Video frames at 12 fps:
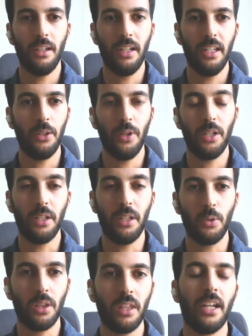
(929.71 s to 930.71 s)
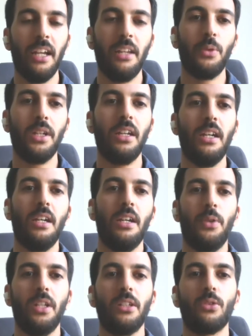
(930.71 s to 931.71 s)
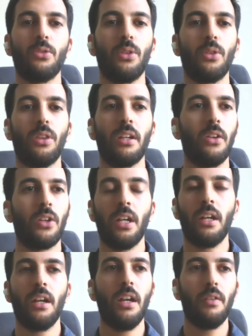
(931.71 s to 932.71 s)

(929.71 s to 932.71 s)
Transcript: in the way that we think, and we need to think, okay,